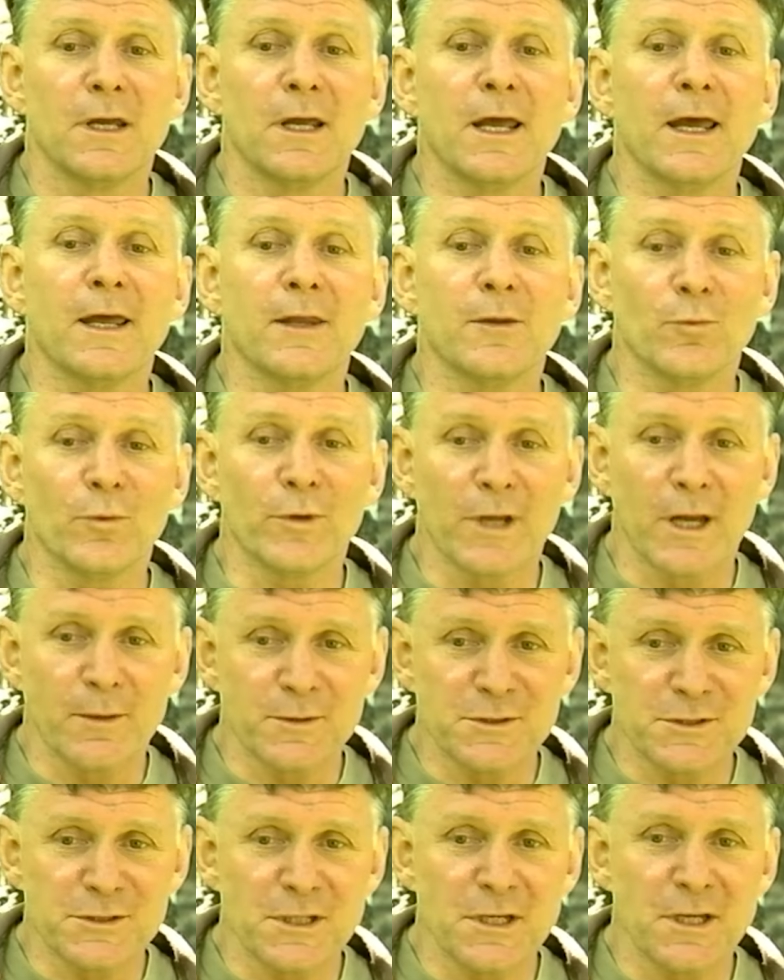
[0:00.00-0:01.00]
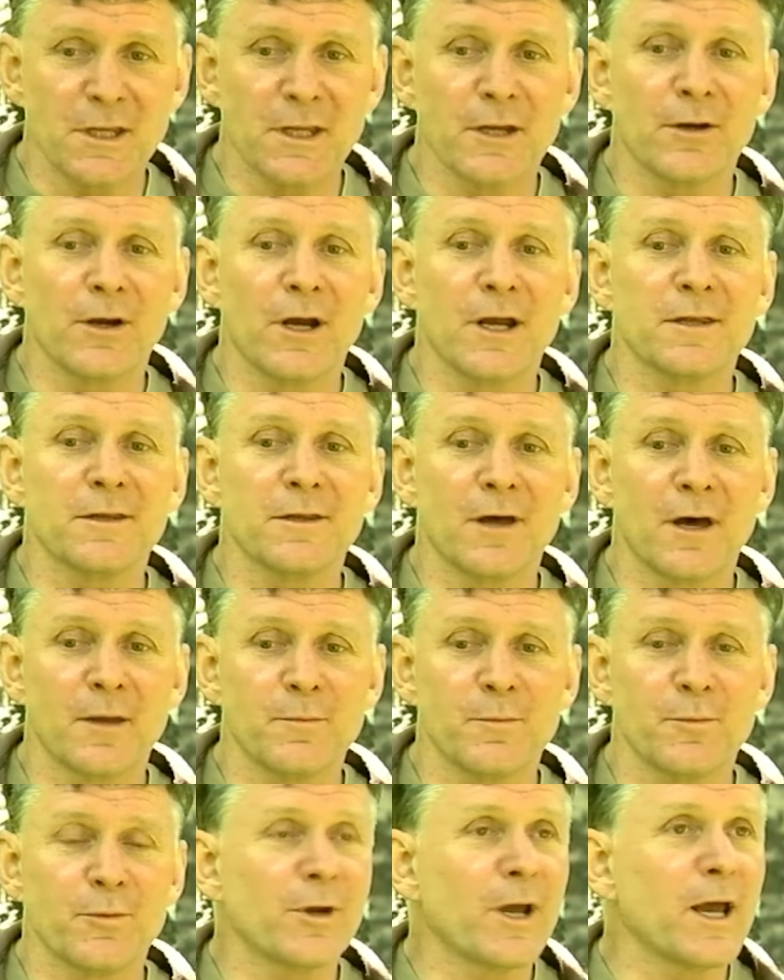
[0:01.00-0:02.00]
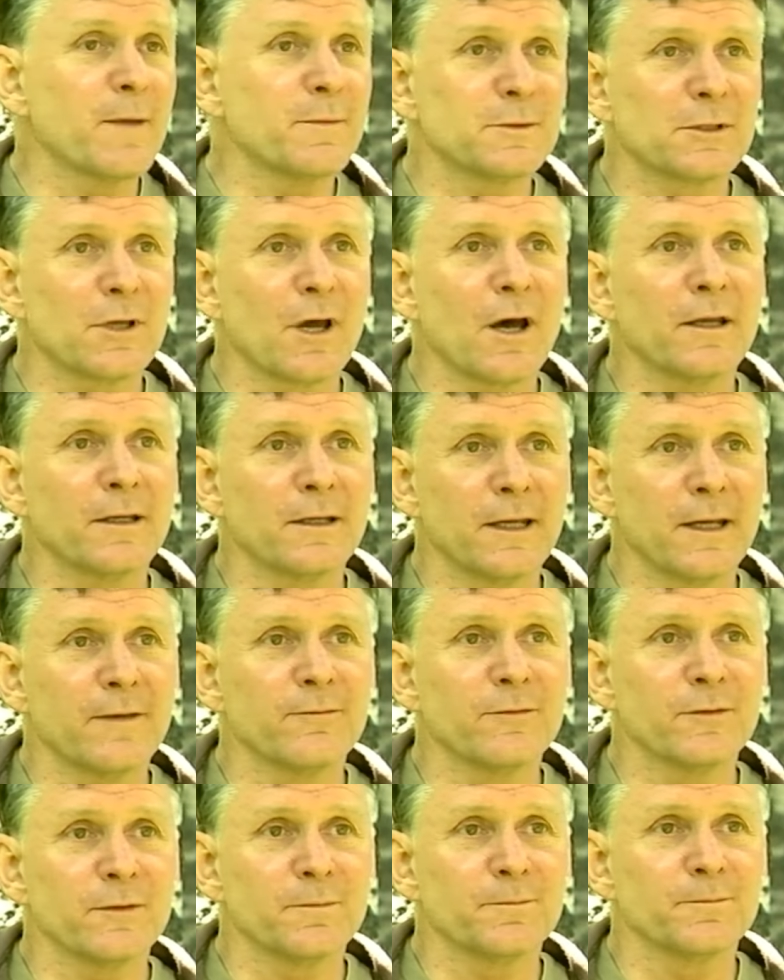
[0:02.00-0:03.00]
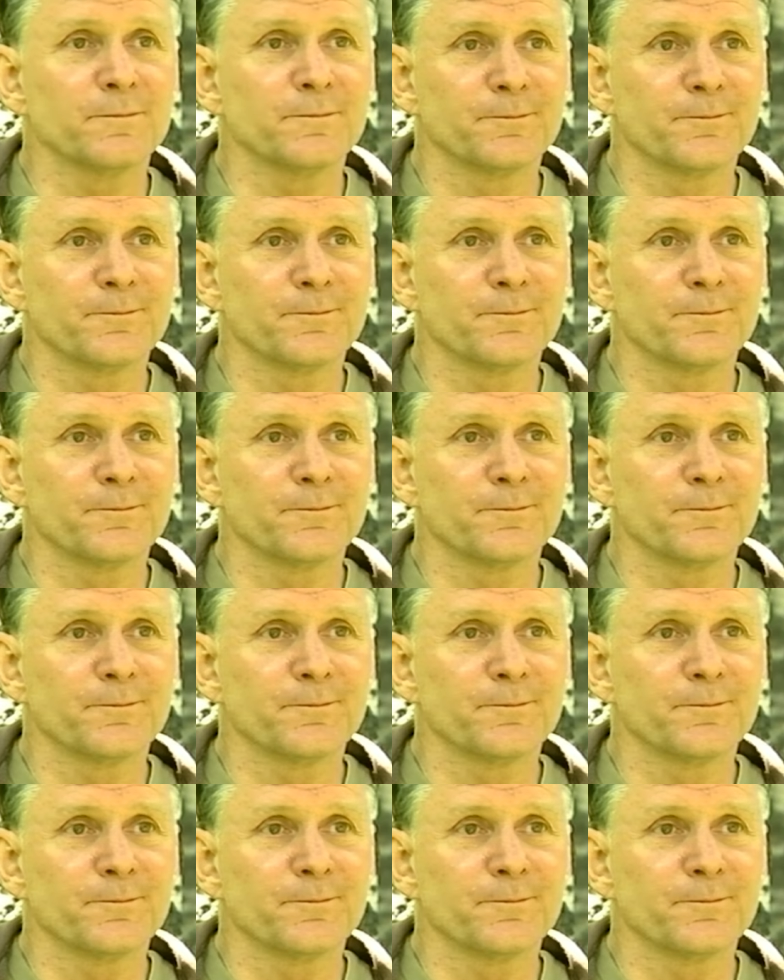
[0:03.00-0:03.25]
And when I was sitting there, I thought, perhaps God gave them.